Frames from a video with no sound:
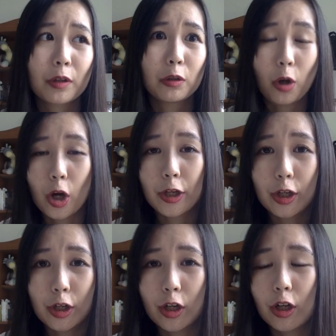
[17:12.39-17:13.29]

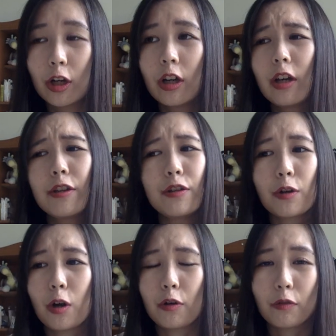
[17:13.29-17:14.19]
lawyer, you
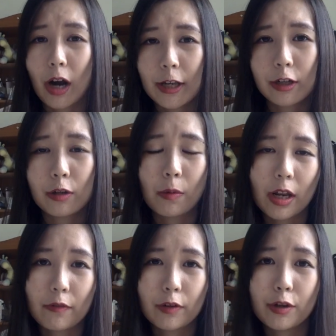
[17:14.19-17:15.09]
know, or writer,
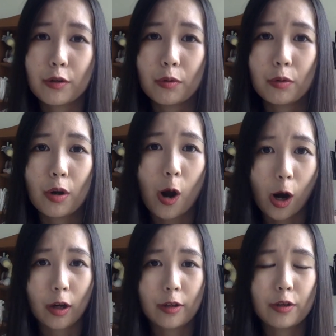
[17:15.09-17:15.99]
whatever you
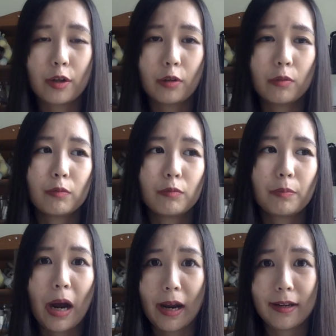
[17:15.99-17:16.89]
are, you know,
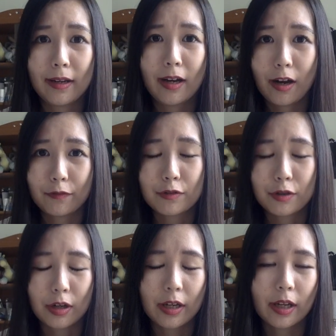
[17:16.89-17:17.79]
pining
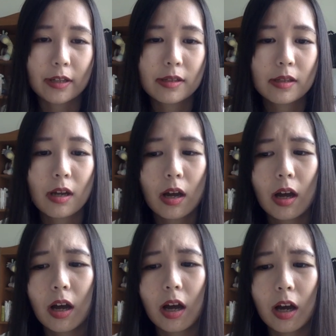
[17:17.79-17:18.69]
after, I guess.
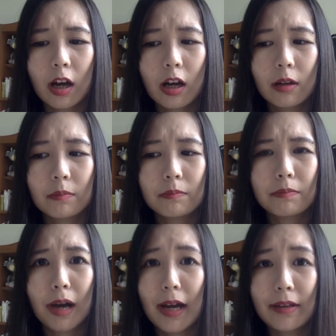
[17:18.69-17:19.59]
Um,
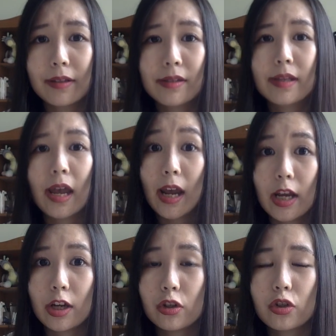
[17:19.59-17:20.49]
by this
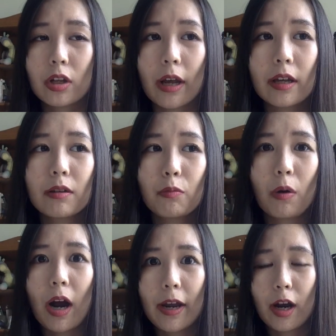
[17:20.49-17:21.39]
age, like,
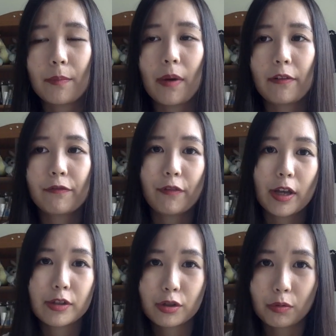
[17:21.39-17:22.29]
why are my
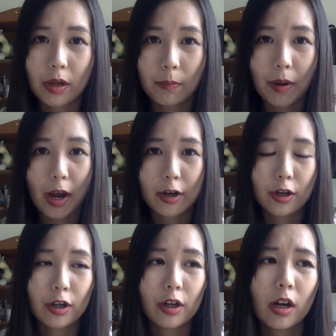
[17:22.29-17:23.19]
friends doing
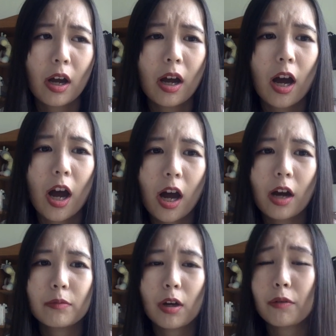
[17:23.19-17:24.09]
better?
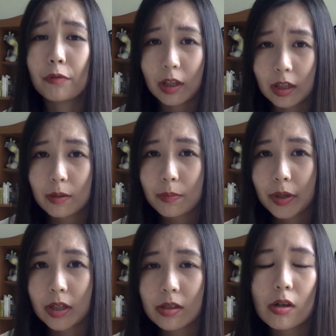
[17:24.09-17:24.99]
Uh, not really,
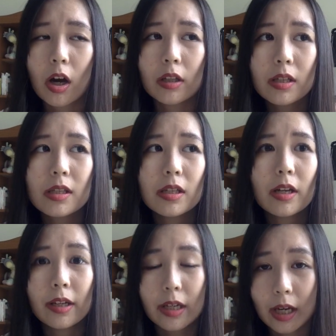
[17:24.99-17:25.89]
because
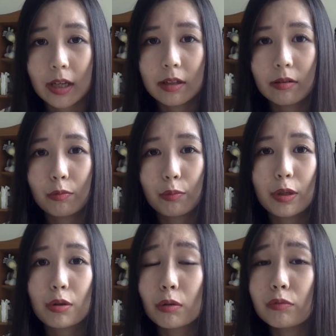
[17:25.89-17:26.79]
honestly, again, we
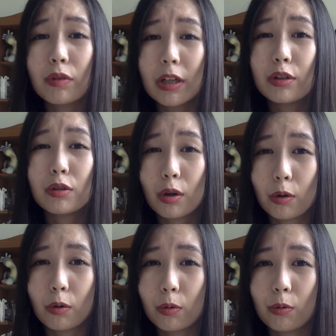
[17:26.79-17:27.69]
don't really
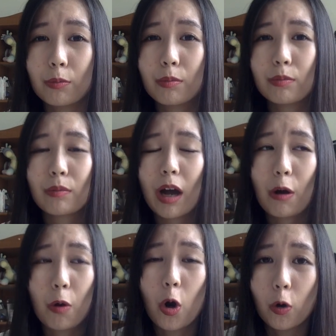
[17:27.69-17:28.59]
know
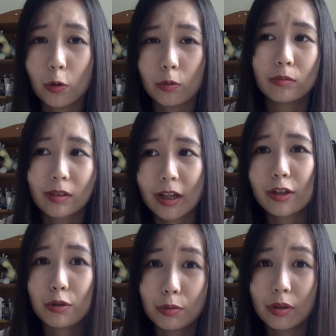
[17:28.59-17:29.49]
our own
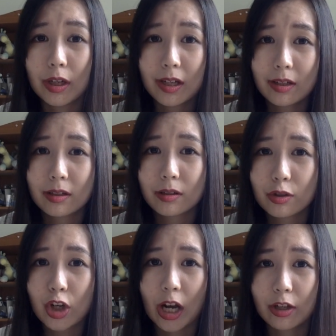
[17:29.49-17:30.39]
like unique
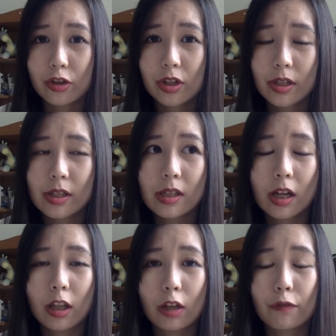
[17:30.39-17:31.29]
challenges.
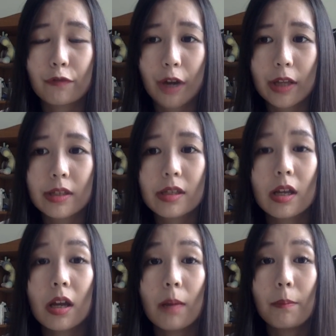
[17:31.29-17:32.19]
A lot of friends
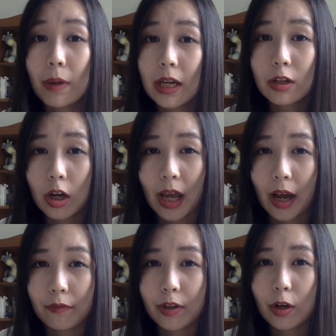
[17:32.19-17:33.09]
may not
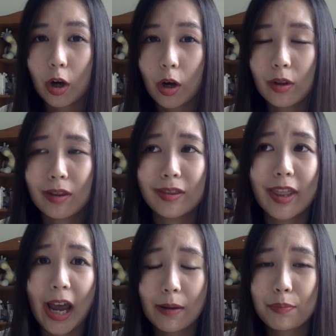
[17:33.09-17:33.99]
have it
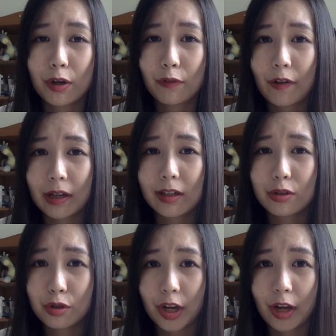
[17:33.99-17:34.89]
that perfectly
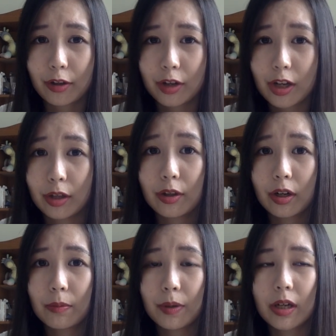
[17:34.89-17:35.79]
together
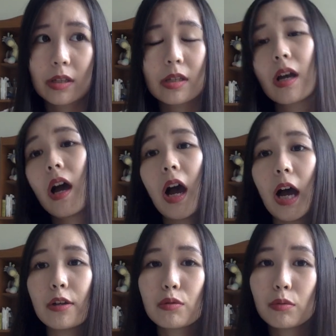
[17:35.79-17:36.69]
either, because
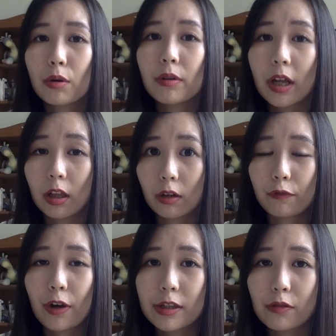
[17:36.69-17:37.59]
I do know that a lot
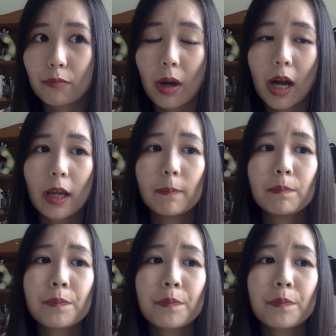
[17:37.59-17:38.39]
of friends of mine.